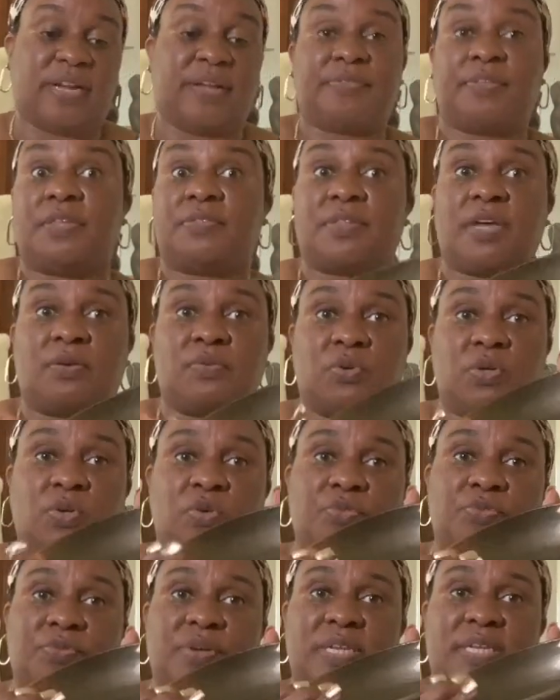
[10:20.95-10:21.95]
I think that would
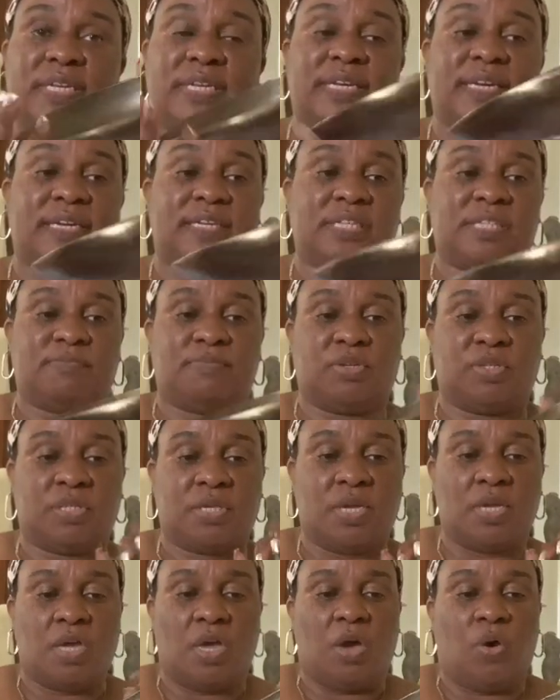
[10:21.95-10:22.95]
look really nice, but
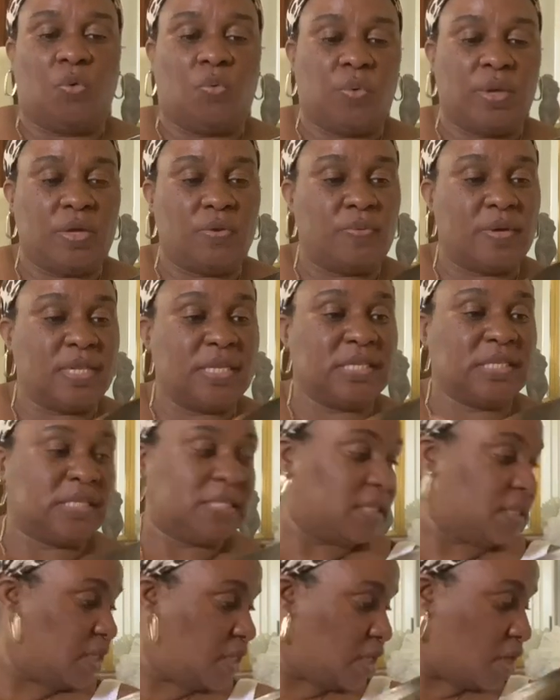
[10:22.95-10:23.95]
we will
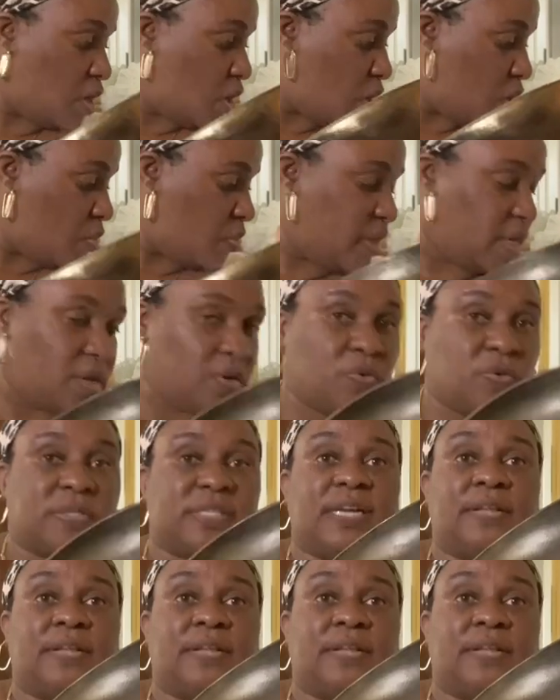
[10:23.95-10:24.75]
see how it goes.